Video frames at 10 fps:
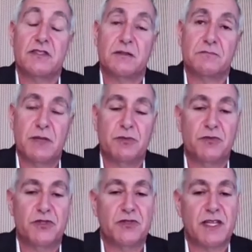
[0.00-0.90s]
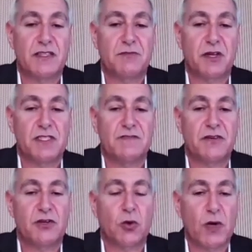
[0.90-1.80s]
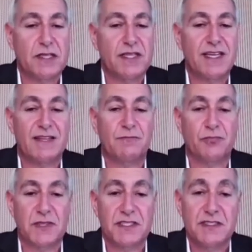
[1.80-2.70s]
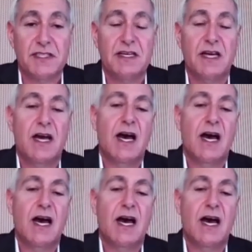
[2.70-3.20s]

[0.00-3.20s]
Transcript: Some people produce antibodies very quickly and briskly.